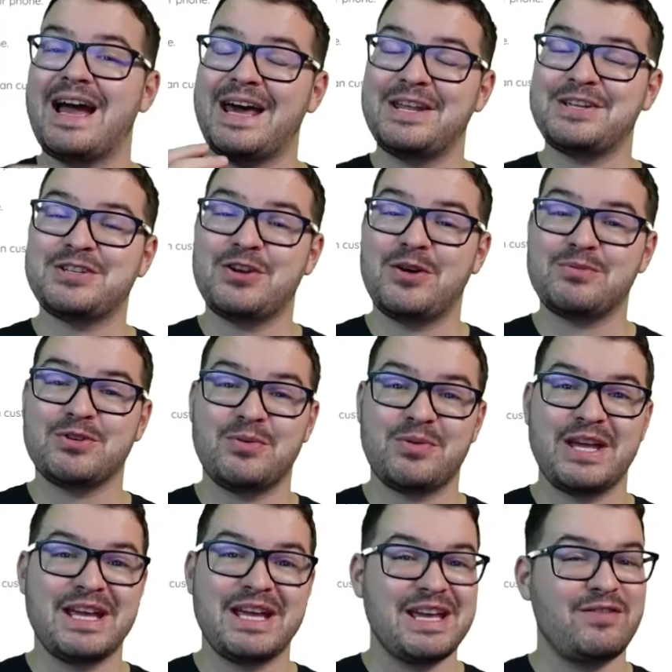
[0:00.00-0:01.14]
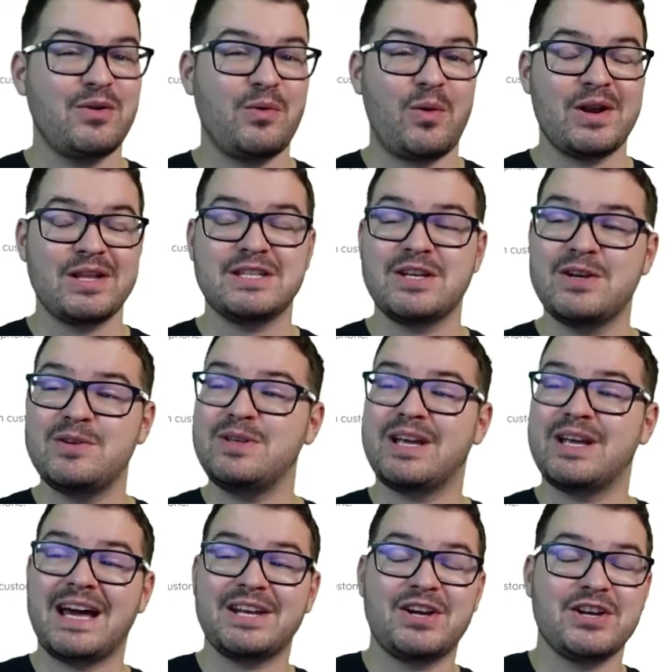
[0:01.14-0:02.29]
And as an optional thing, if you wanted to, you
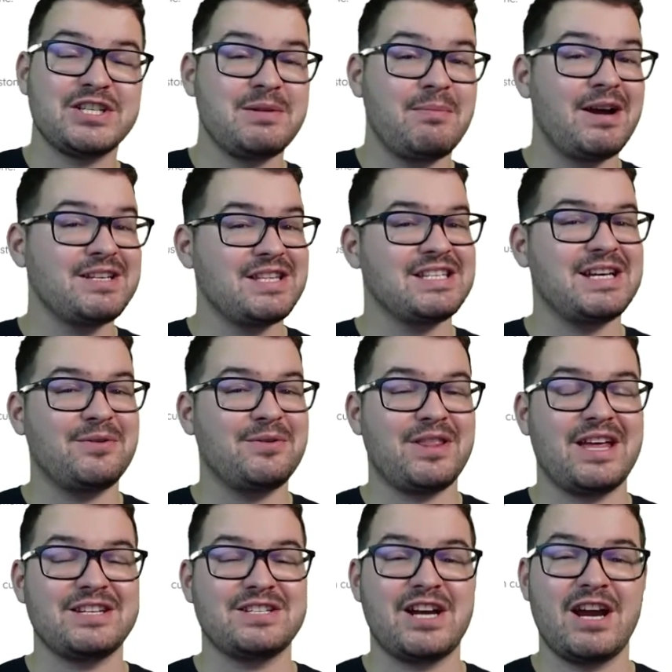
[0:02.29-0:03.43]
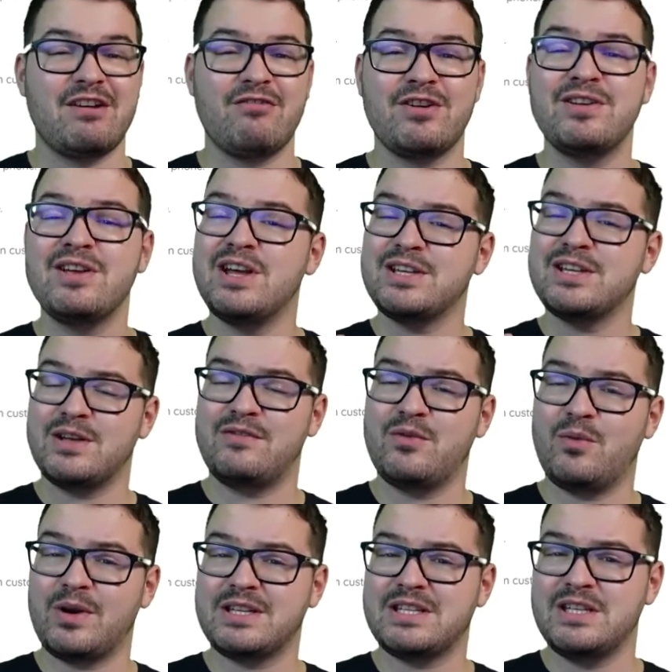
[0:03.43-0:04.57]
can customize the sound of that siren. So if you
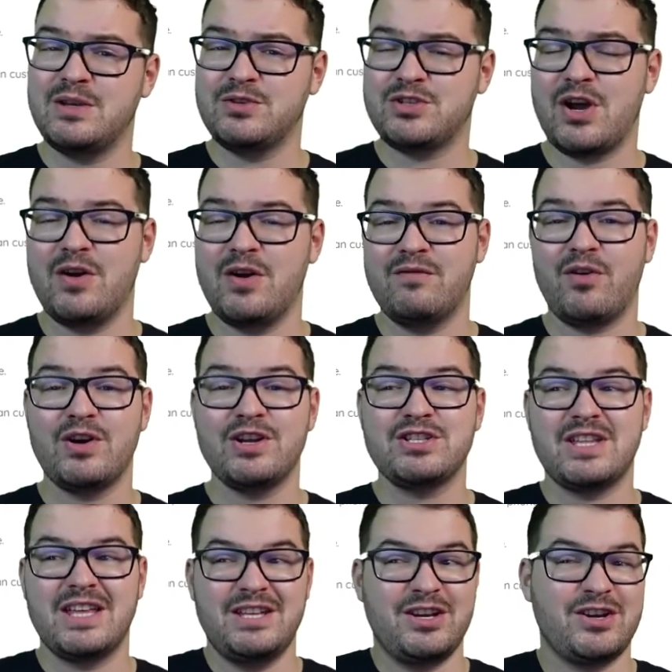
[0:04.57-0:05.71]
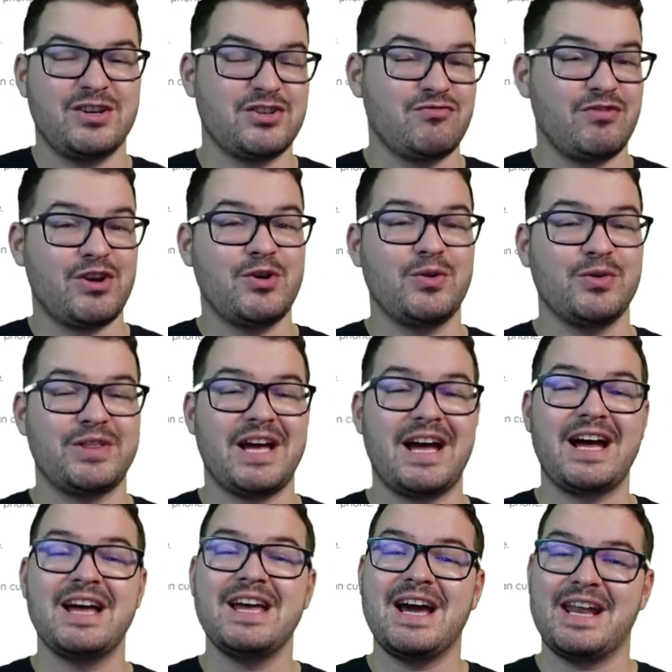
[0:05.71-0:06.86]
wanted to use your own voice, then you could just record
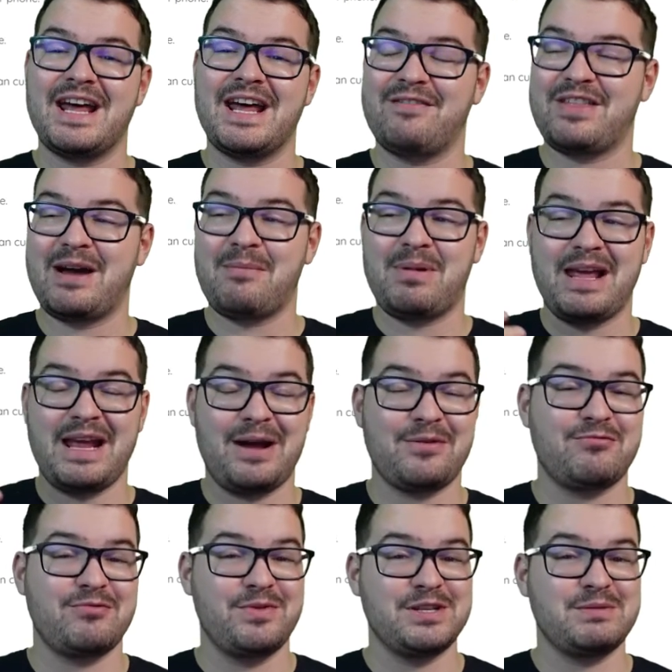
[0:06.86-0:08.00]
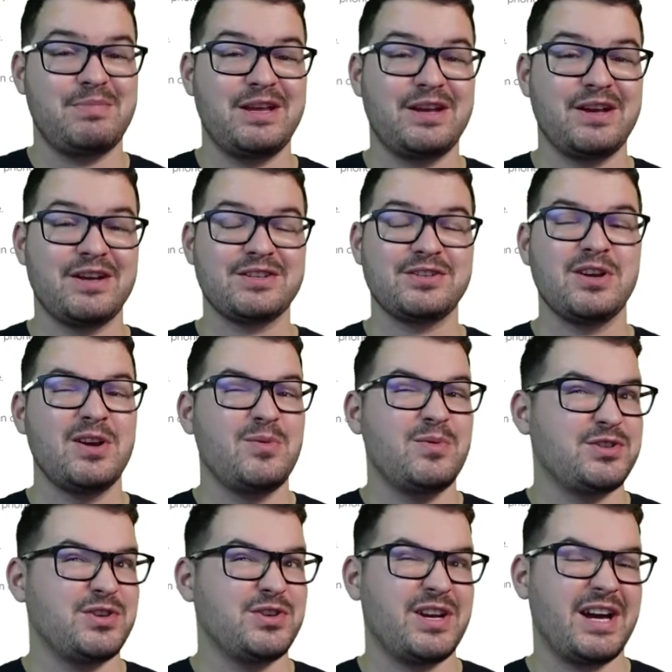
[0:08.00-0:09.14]
that and have that play out through the speakers,
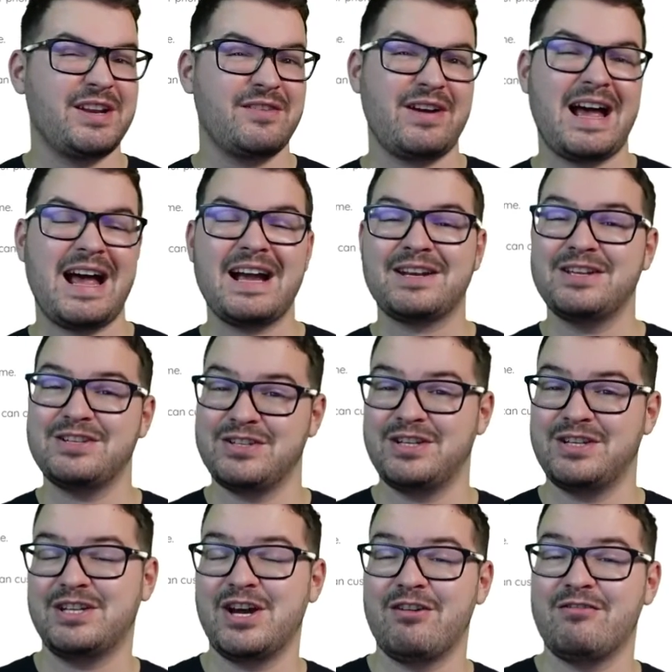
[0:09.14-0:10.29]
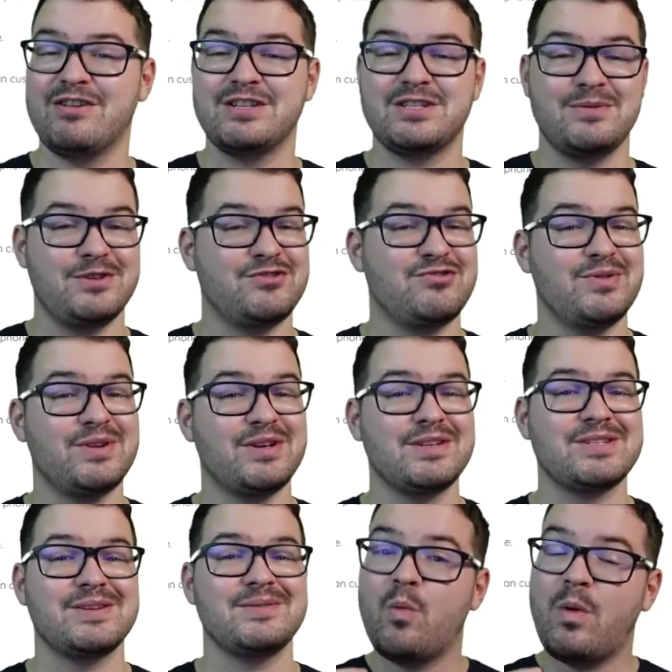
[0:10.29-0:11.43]
which could kind of act as a deterrent to intruders.